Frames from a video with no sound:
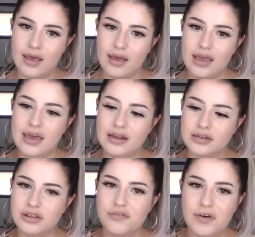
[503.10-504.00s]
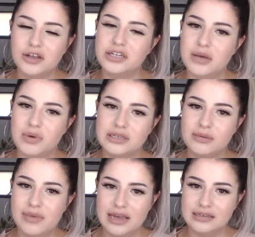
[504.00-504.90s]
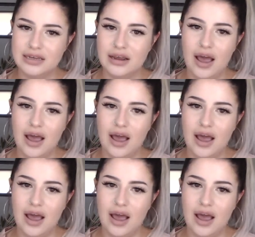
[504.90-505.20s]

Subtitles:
And the felt tip is amazing.